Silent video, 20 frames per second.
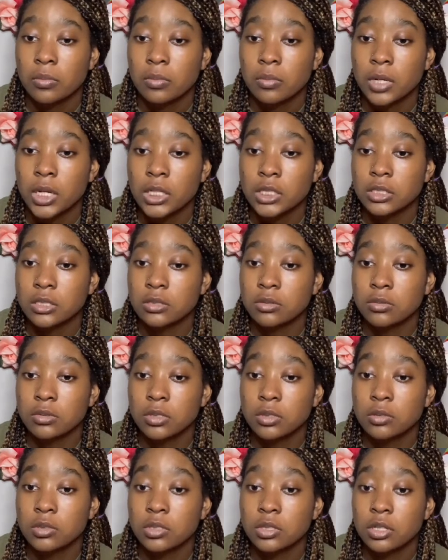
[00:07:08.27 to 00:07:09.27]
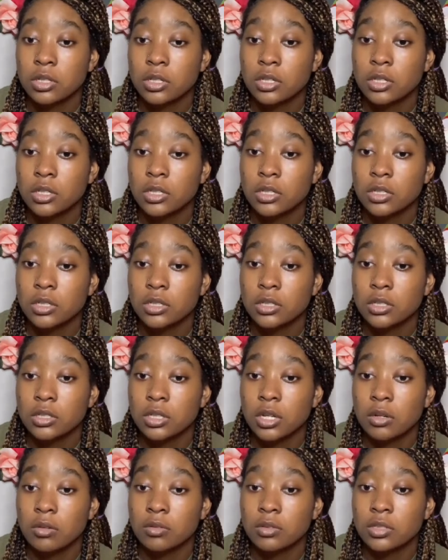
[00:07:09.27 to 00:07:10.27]
I just went upstairs and
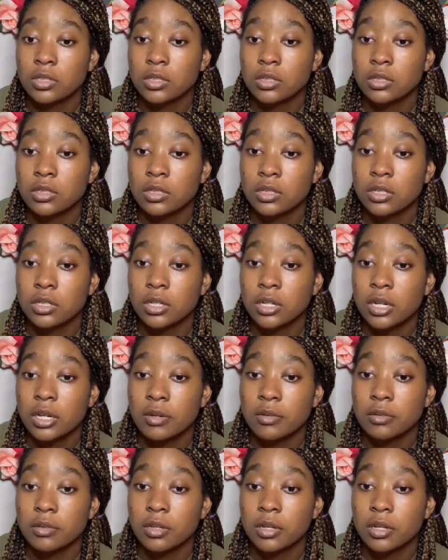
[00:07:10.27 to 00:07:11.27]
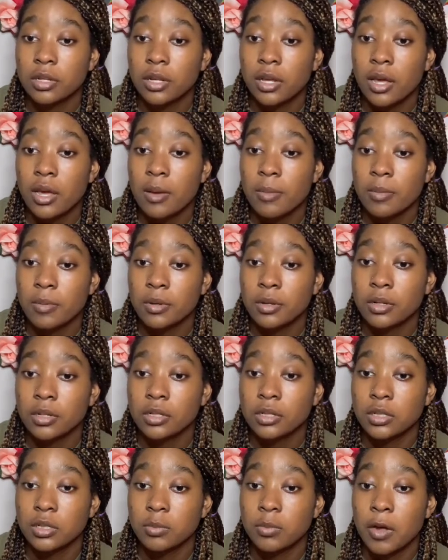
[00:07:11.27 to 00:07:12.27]
I was just looking at everything happen
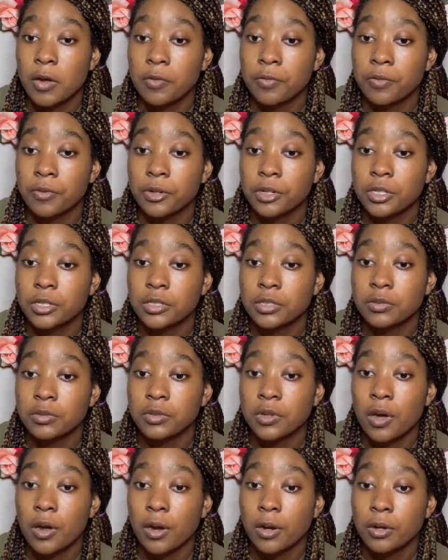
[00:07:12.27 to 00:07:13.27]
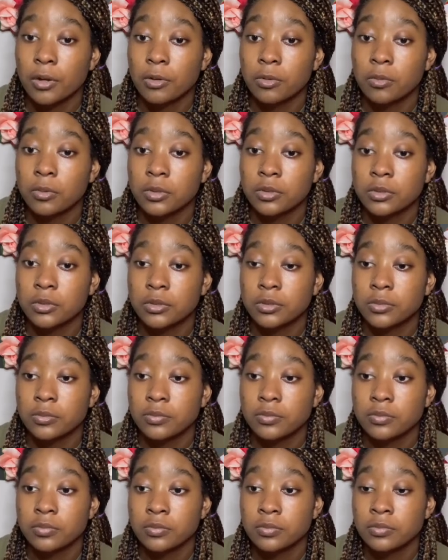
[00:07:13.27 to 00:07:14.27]
because my friends were arguing with them.
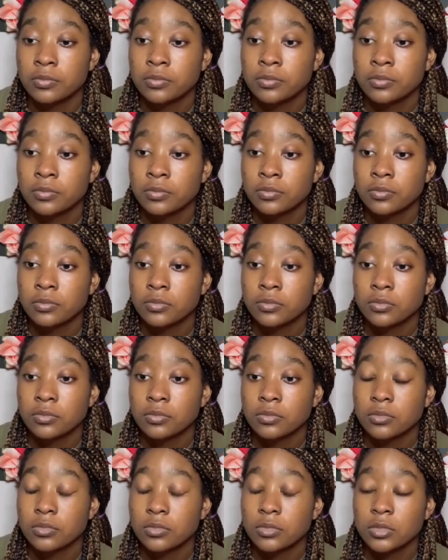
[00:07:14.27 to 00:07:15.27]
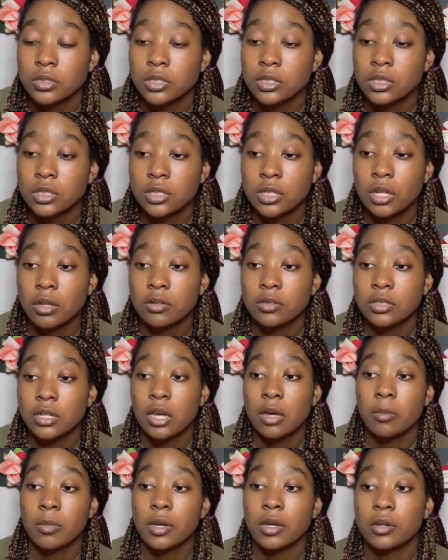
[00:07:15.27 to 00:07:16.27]
And they was
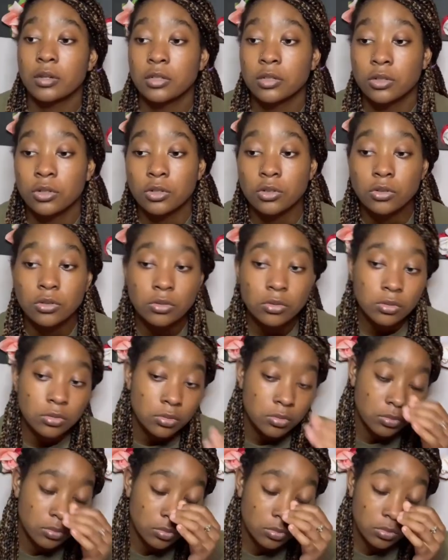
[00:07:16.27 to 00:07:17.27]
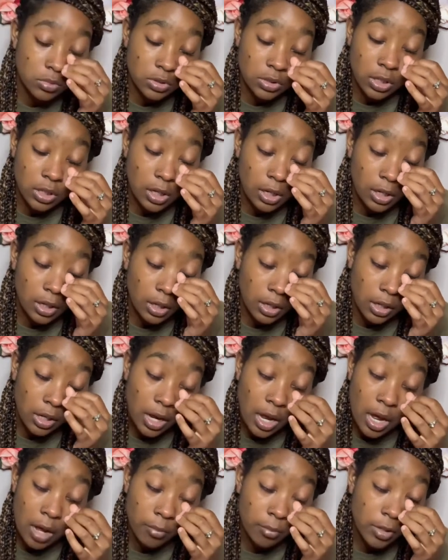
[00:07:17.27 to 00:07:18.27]
talking about the dude was like,
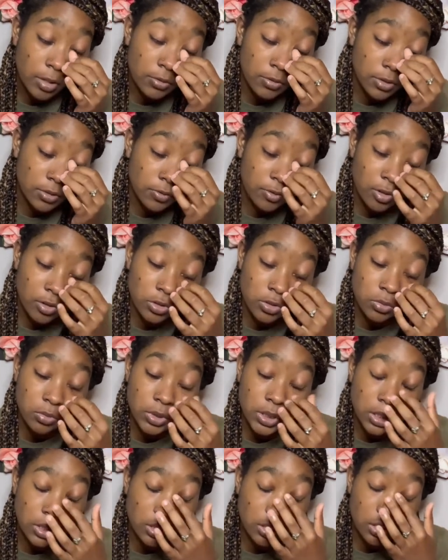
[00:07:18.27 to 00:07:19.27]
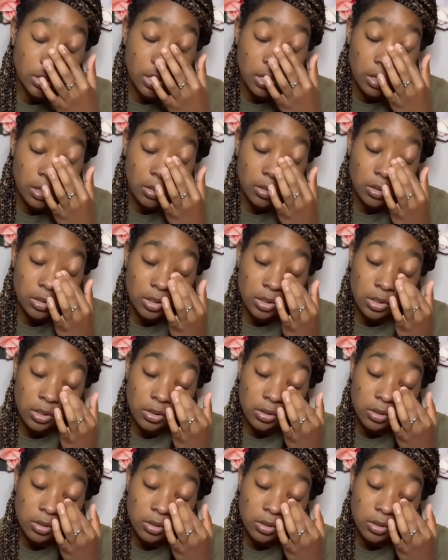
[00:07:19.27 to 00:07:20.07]
y'all Memphis folks weak and all that.